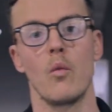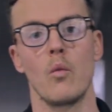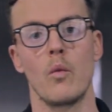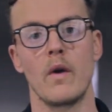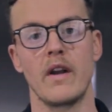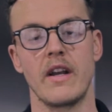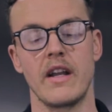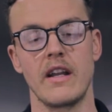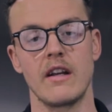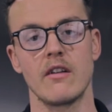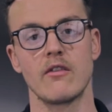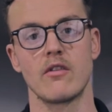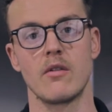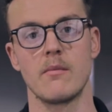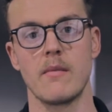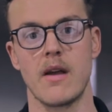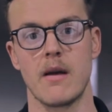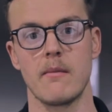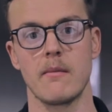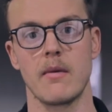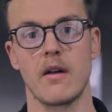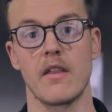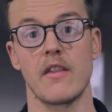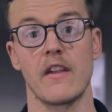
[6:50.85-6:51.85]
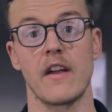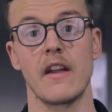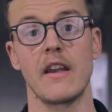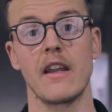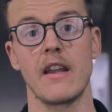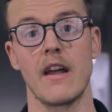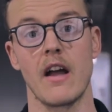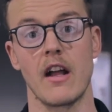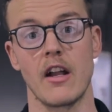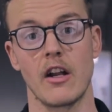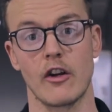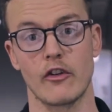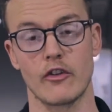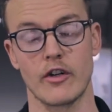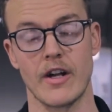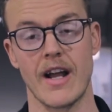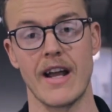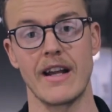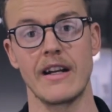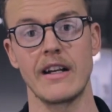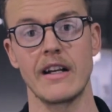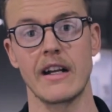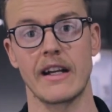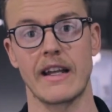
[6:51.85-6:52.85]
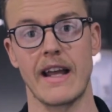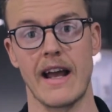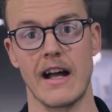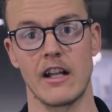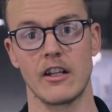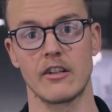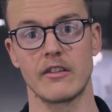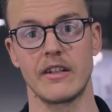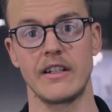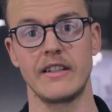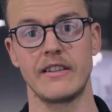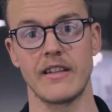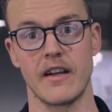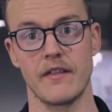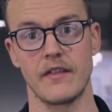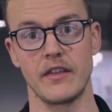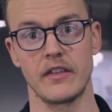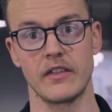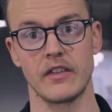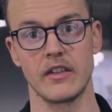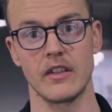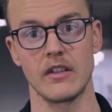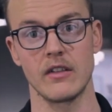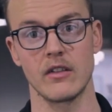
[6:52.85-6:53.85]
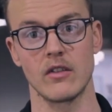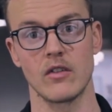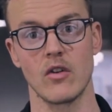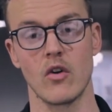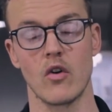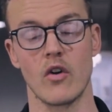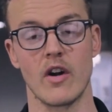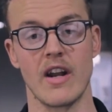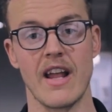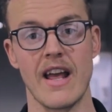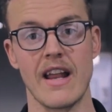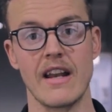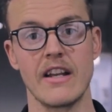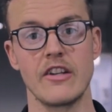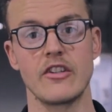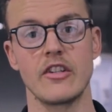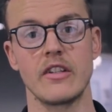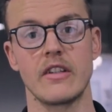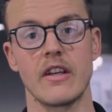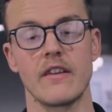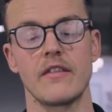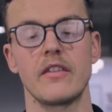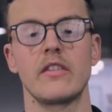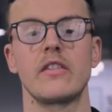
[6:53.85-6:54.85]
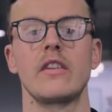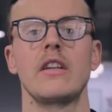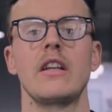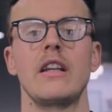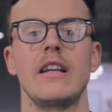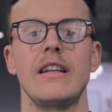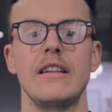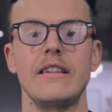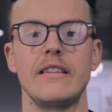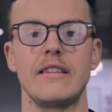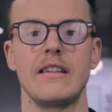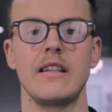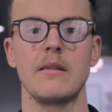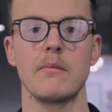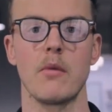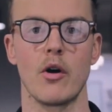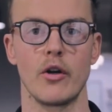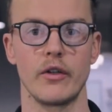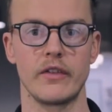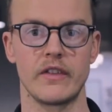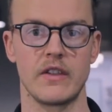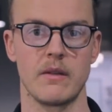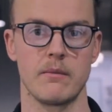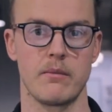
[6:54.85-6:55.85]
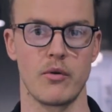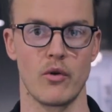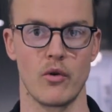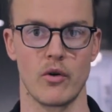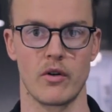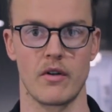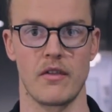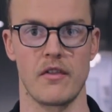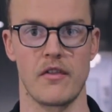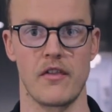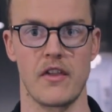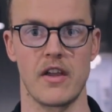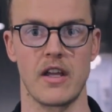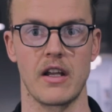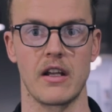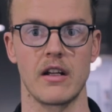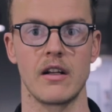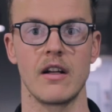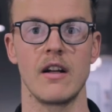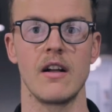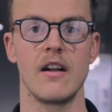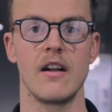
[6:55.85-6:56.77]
we need to remember that creating a calorie deficit or an energy deficit is the most important thing.